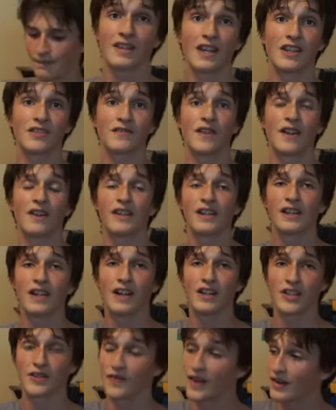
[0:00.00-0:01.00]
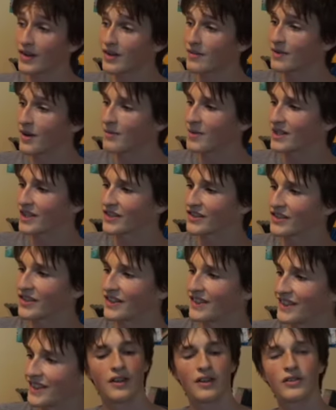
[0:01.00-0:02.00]
It's very nice, very
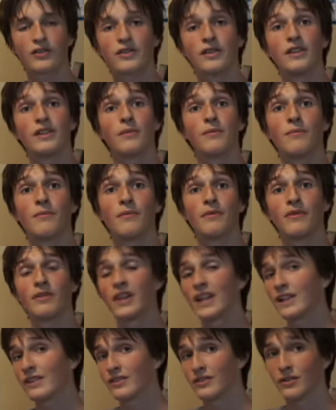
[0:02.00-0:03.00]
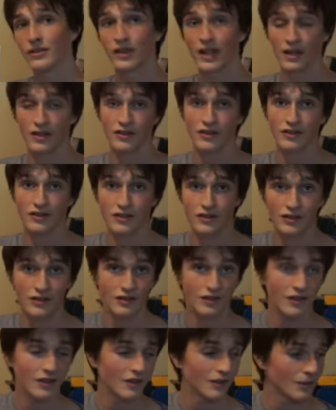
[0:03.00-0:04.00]
reminiscent early to late 2000s.
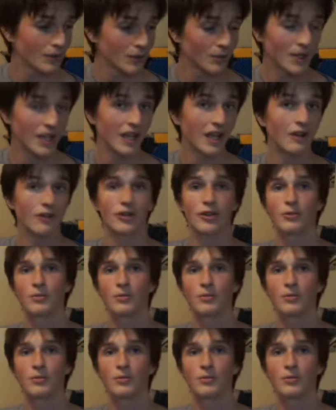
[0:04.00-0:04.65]
Would be Arial